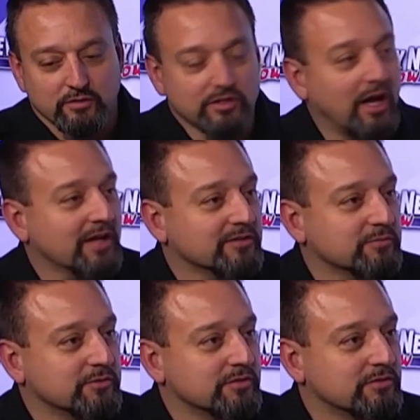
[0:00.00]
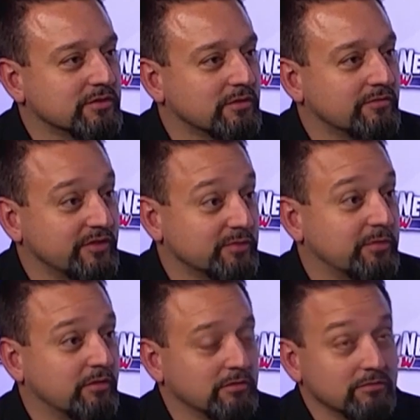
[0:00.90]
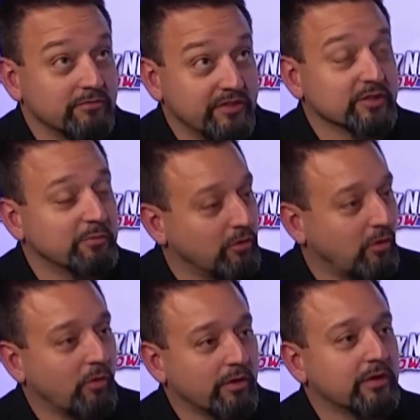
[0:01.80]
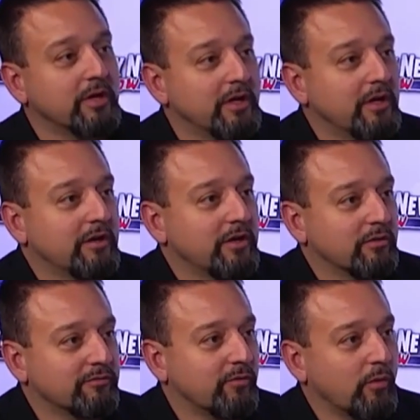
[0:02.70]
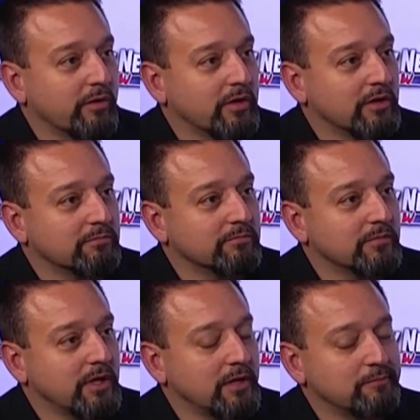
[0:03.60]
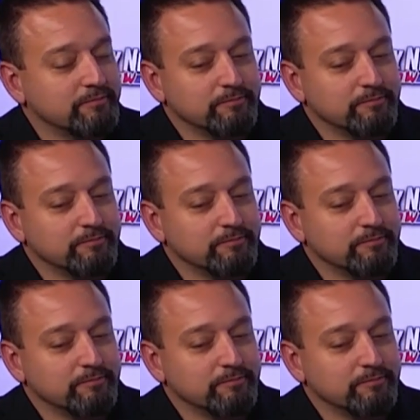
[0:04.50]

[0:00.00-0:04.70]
those costumes, you know, visible visible or you know for um, um,